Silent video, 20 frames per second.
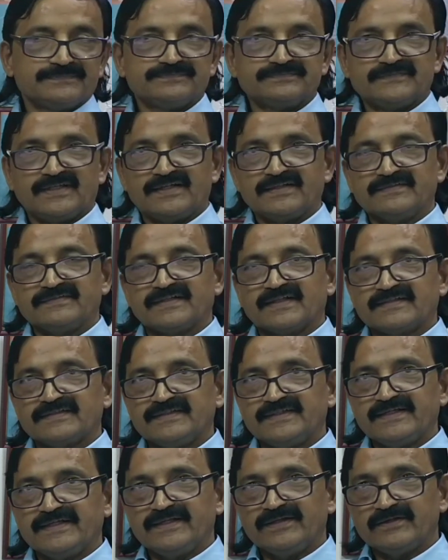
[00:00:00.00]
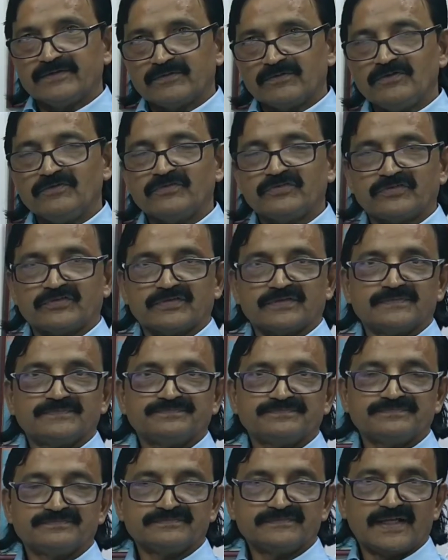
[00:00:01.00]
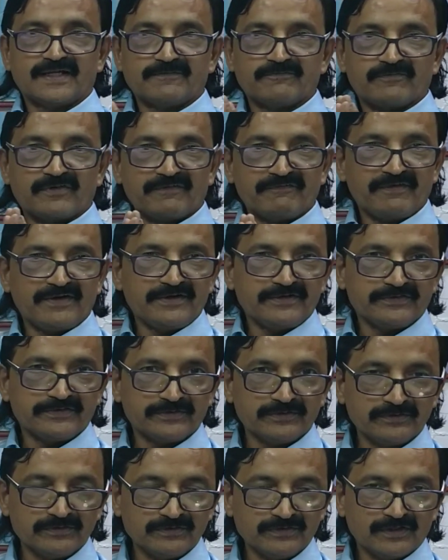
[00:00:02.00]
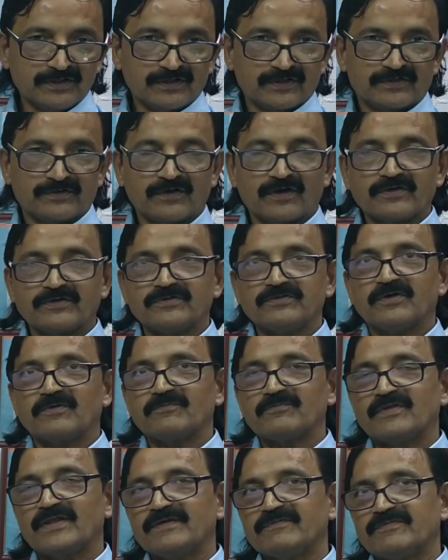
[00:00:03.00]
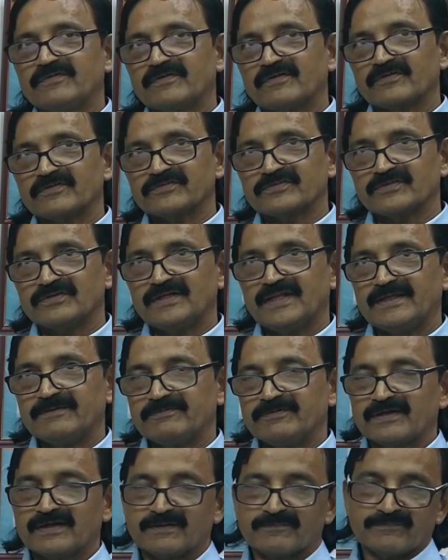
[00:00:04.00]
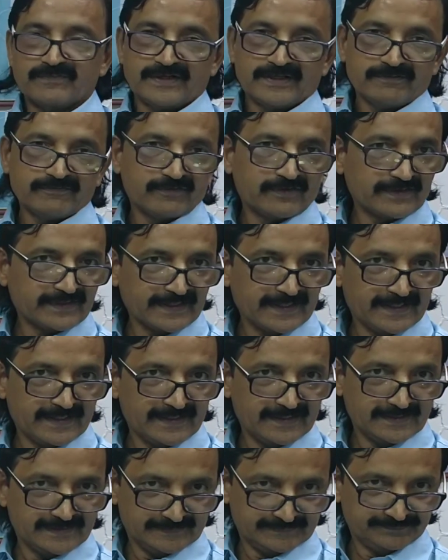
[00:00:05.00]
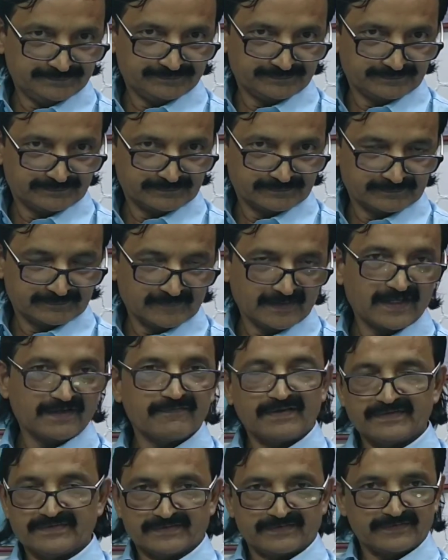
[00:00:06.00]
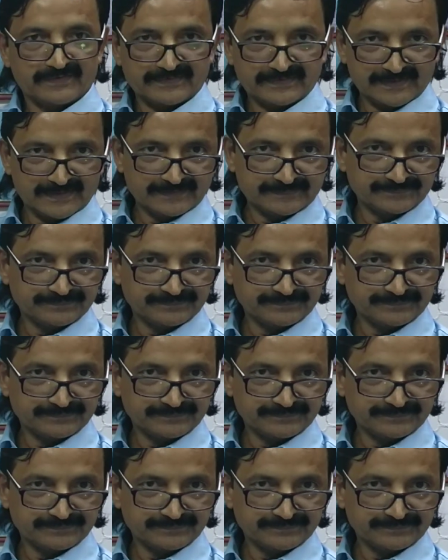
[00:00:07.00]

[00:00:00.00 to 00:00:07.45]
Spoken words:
There is nothing in rules that prevents you not to apply for Australia if you are applying for Canada, or vice versa.